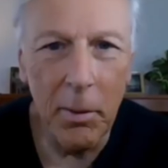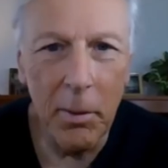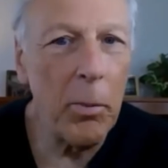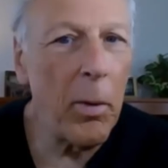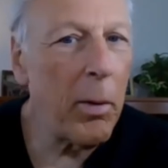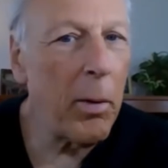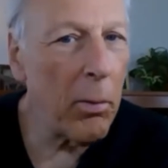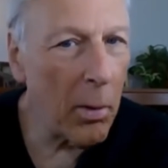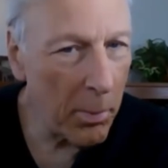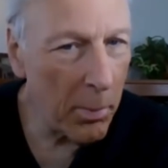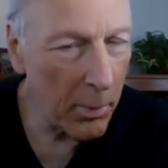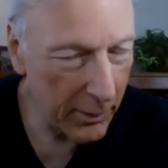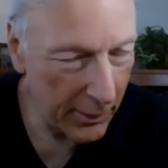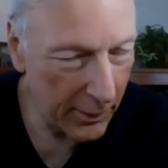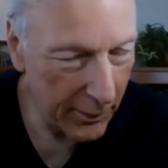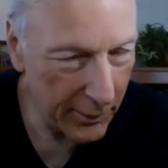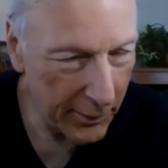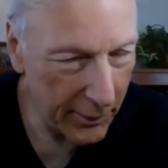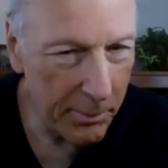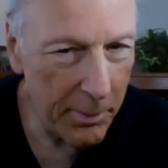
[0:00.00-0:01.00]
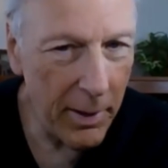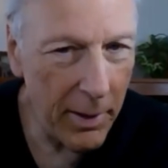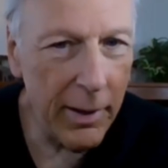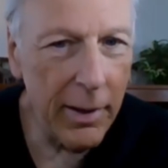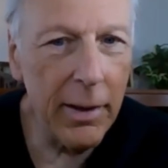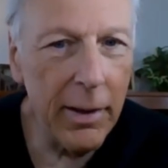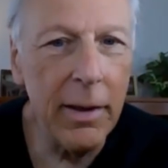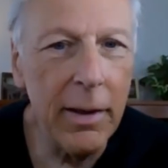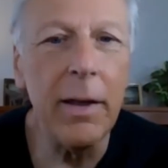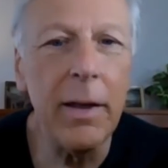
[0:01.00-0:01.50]
We will participate
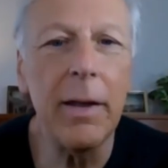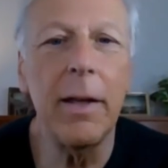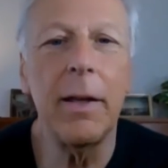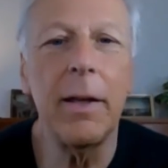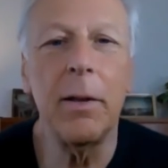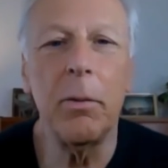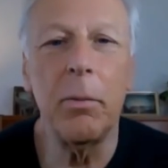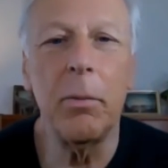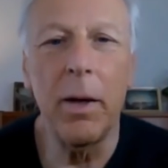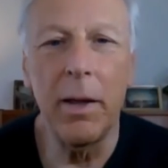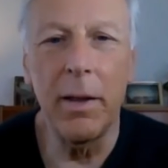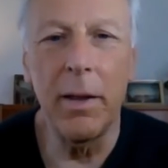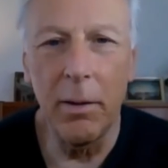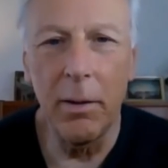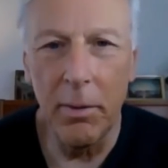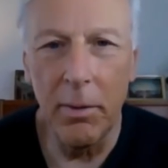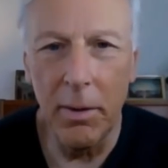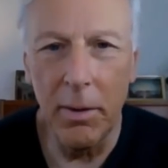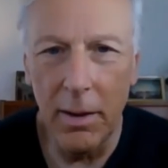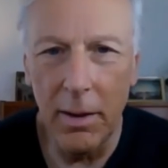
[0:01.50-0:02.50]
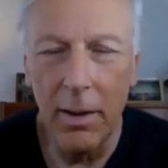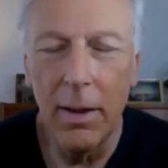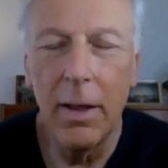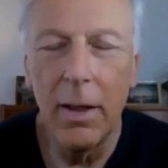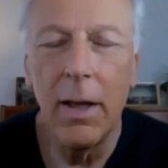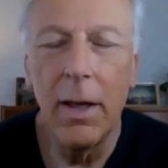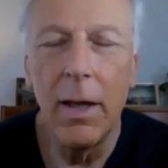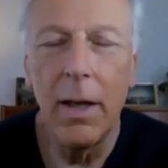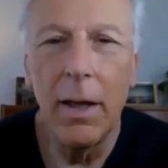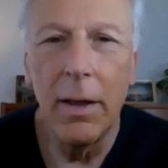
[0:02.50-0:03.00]
in it in the way that we
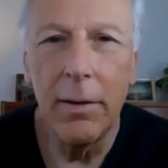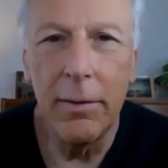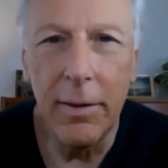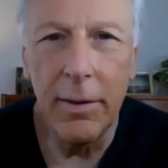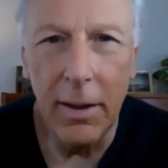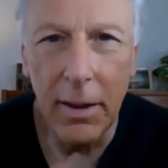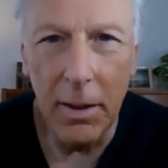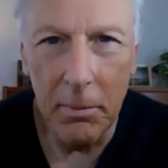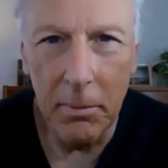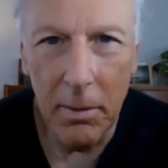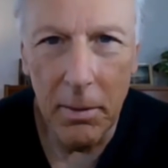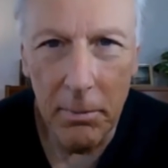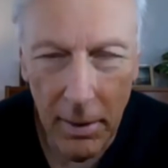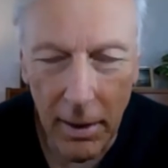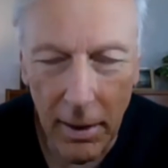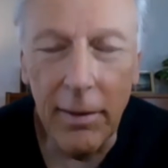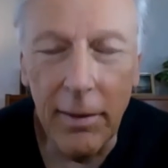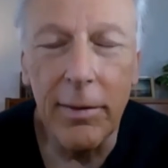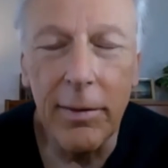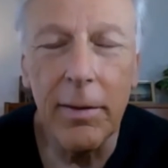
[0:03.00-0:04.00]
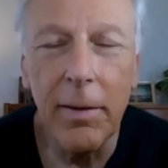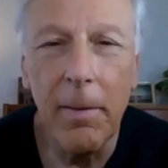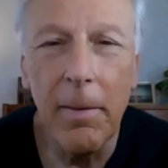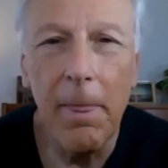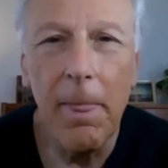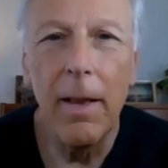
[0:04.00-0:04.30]
deem best.